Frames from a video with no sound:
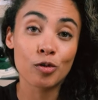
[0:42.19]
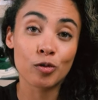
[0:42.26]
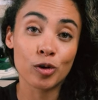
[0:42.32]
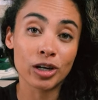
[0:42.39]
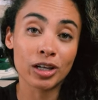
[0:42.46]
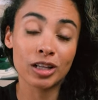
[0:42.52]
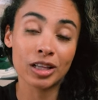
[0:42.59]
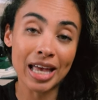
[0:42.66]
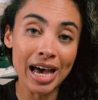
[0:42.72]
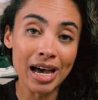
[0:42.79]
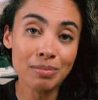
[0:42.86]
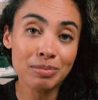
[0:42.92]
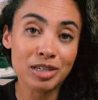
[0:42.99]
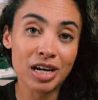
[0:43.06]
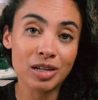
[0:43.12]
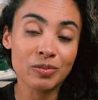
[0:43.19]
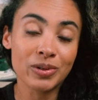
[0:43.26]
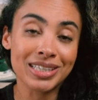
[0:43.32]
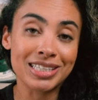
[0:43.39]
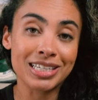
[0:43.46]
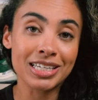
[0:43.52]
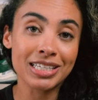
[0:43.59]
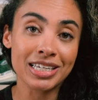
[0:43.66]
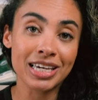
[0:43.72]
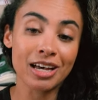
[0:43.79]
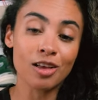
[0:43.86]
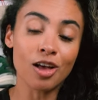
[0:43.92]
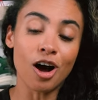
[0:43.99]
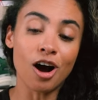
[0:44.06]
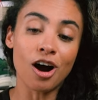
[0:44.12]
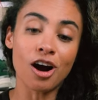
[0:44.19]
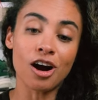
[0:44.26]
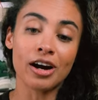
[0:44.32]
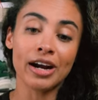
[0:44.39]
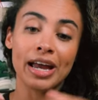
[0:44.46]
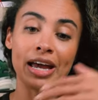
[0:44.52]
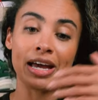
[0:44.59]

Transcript: for a collab done with DTLR,